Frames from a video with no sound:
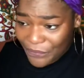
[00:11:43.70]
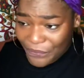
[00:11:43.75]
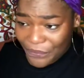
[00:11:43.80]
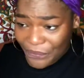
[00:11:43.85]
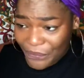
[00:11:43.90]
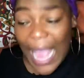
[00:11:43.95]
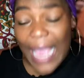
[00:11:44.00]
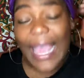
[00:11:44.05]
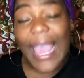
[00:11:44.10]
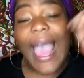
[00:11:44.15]

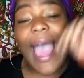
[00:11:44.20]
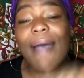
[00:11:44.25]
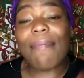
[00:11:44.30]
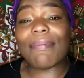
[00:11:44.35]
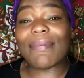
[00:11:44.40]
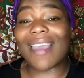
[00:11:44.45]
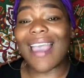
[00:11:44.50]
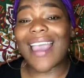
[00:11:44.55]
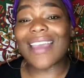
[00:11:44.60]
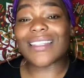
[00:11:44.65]
get an
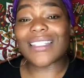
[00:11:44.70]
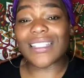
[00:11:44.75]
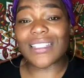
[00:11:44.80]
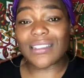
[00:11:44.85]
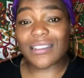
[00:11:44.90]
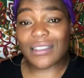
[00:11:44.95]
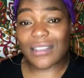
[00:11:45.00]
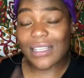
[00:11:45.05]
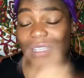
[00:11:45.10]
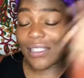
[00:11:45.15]
application,
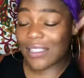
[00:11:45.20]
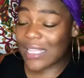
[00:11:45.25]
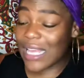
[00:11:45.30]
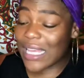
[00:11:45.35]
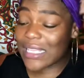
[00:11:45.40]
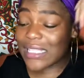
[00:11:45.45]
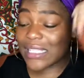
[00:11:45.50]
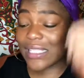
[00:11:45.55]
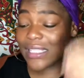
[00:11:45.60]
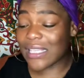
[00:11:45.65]
cause
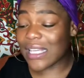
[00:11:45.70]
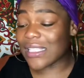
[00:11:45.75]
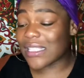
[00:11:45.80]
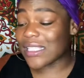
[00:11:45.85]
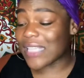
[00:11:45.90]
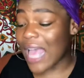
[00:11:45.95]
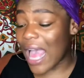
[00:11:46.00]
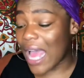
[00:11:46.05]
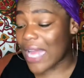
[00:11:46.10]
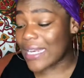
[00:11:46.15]
this
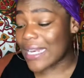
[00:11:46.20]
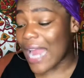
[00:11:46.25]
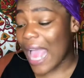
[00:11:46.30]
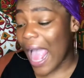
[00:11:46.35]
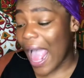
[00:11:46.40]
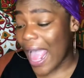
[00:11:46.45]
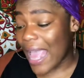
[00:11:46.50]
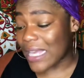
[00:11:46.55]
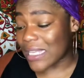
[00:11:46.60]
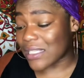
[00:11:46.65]
sound
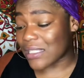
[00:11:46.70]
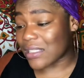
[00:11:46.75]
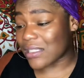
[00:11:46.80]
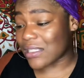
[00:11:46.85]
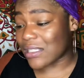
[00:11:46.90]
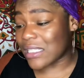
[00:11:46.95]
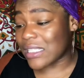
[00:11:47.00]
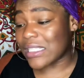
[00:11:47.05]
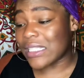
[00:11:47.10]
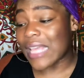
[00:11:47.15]
nice.
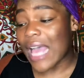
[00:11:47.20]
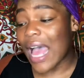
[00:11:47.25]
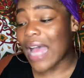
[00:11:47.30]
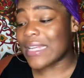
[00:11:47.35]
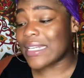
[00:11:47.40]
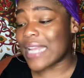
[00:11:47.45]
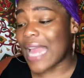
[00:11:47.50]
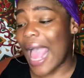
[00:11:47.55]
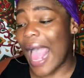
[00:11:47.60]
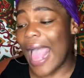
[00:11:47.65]

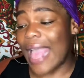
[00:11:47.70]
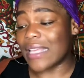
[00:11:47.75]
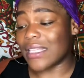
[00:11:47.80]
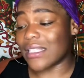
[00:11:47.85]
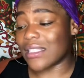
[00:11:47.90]
Sound nice.